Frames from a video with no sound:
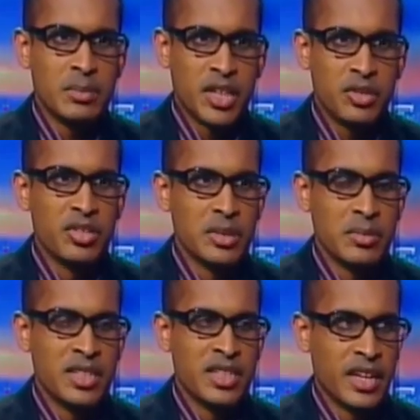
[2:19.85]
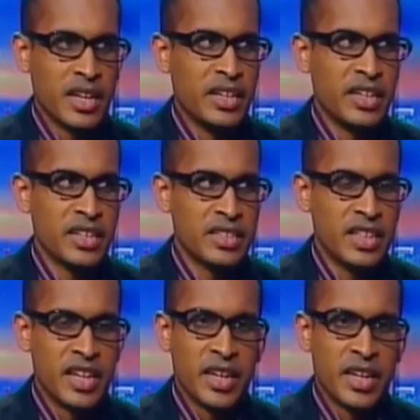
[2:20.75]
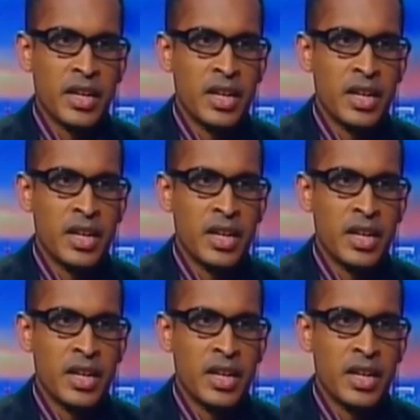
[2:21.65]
That tourism is like an industry that can